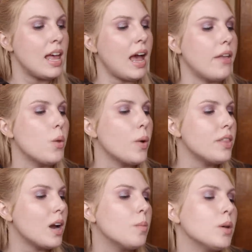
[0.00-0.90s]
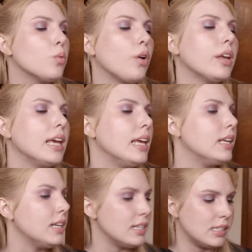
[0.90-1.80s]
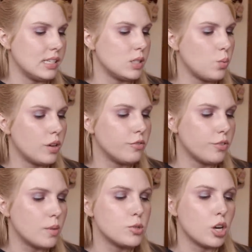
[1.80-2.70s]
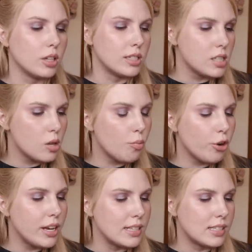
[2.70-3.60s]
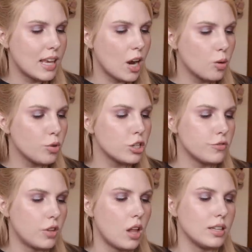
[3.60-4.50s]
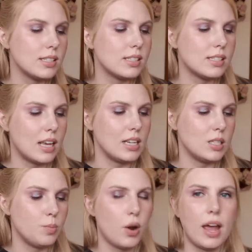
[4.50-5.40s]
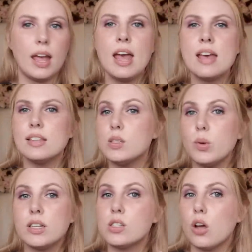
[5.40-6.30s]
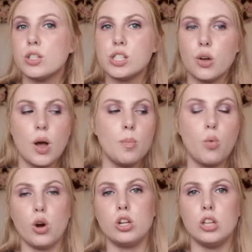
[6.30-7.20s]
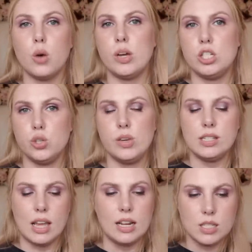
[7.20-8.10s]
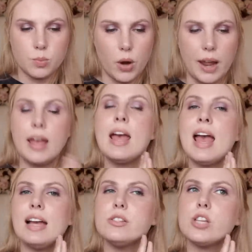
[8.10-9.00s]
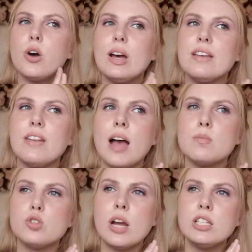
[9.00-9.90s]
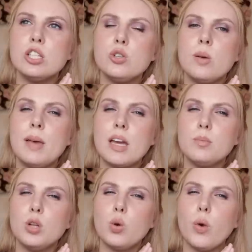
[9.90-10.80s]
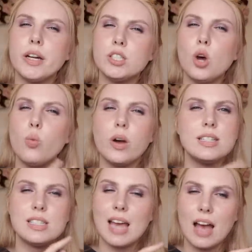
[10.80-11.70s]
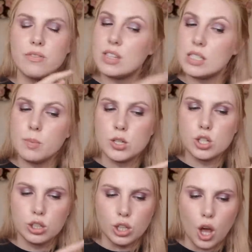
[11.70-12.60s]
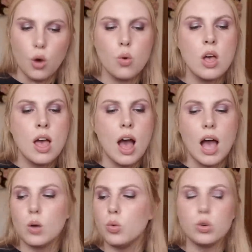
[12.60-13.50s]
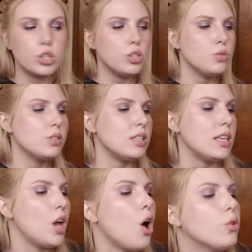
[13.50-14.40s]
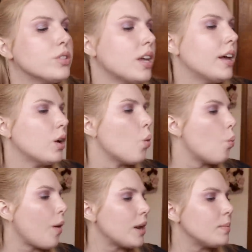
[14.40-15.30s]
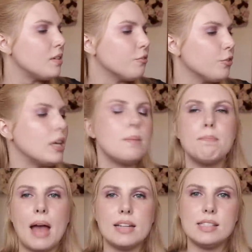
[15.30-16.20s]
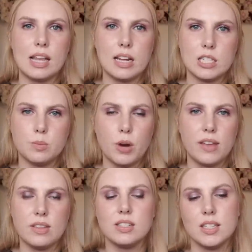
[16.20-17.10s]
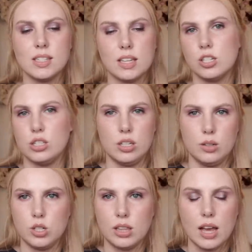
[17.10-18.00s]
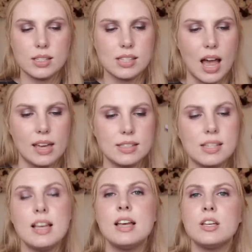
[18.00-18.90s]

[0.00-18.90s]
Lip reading: And the one that I'll be rolling in is this one from Charlotte Tilbury. It's the Airbrush Flawless Setting Spray. This one is also a more glowy, dewy setting spray. And so if I'm trying to do a makeup look where I don't want to have this much glow, I will use the Ulta Wannabe Free Matte Setting Spray. This is just a deluxe size.